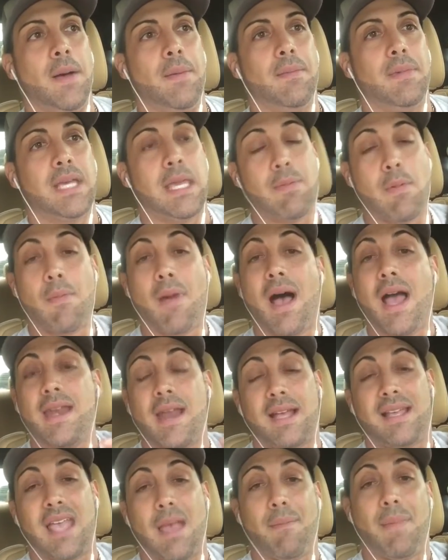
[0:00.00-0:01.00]
Keep in mind,
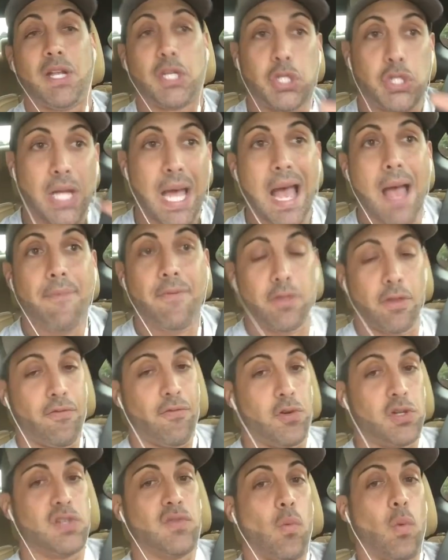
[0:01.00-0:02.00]
I kept my job for the
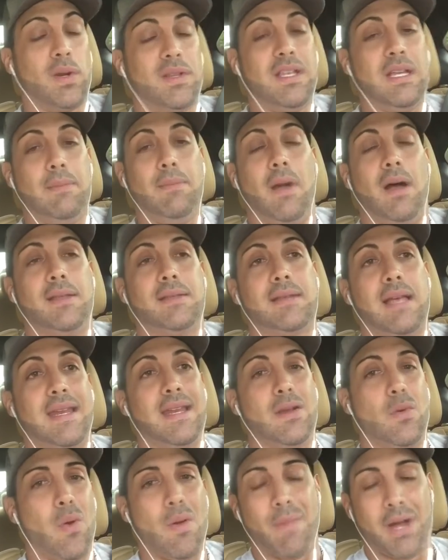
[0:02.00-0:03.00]
first 14 months. I
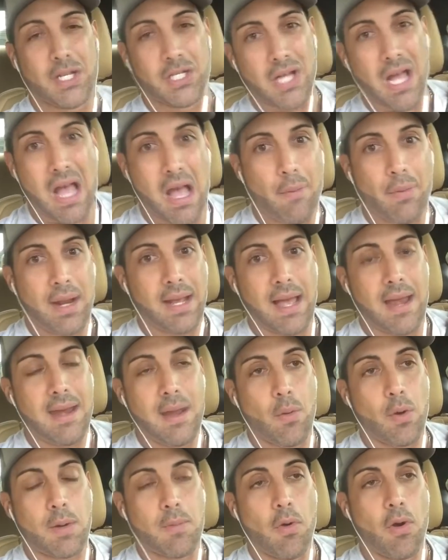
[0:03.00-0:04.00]
didn't quit my job when I got
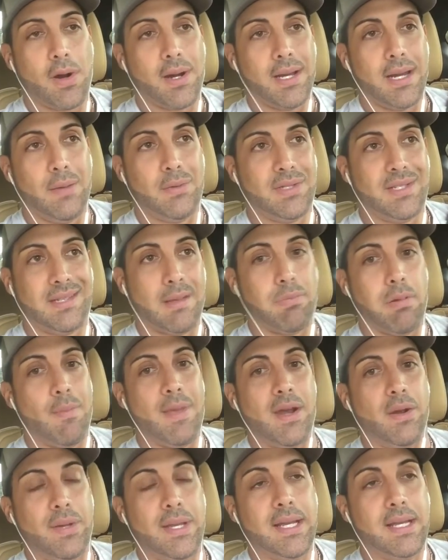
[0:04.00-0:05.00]
network marketing. It was a
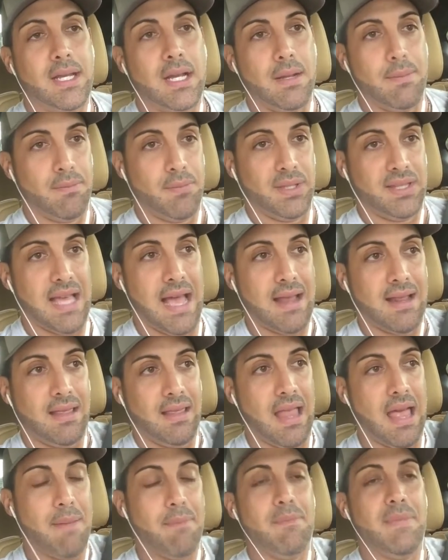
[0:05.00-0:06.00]
supplemental income, but that
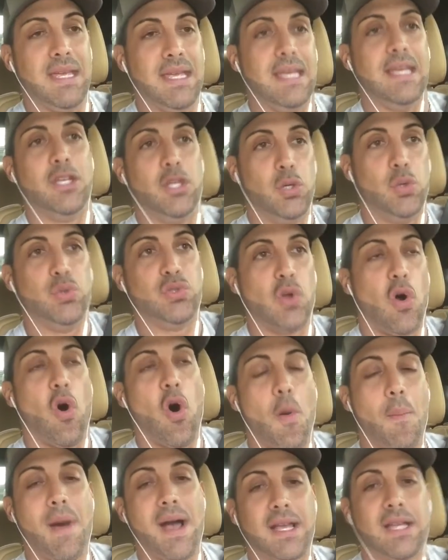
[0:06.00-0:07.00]
let me use
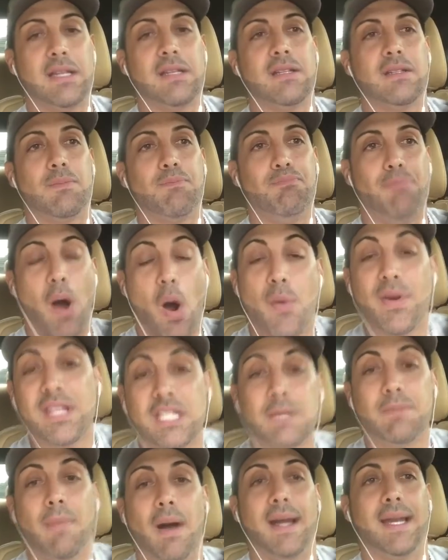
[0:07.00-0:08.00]
all my
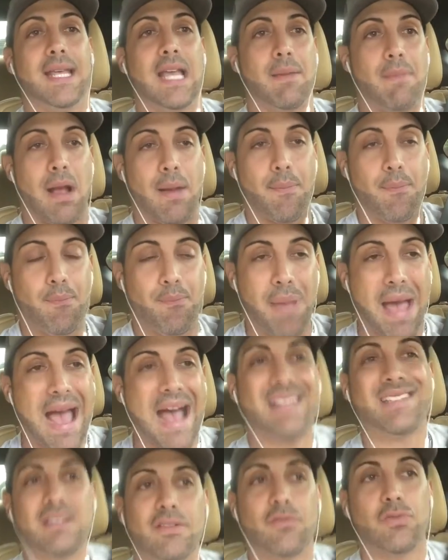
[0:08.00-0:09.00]
bonus money and my
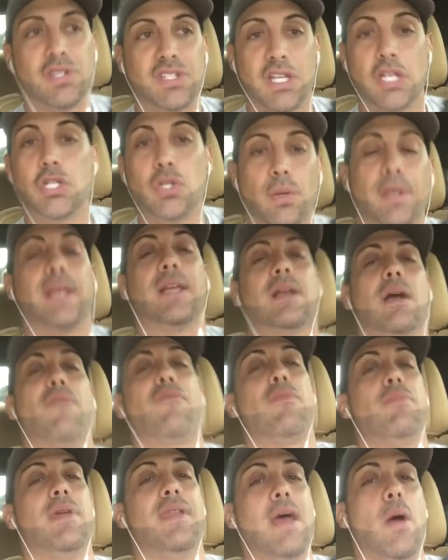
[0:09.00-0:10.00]
passive residual income
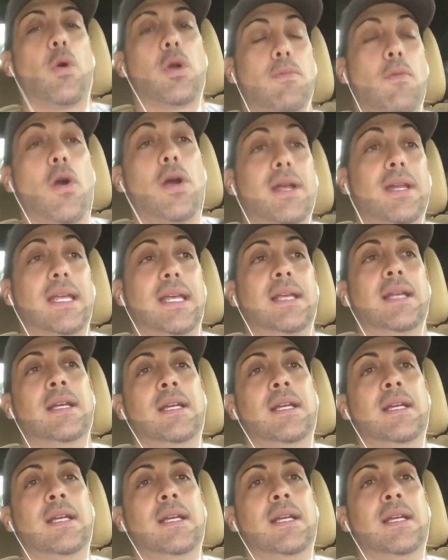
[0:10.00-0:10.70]
from the network marketing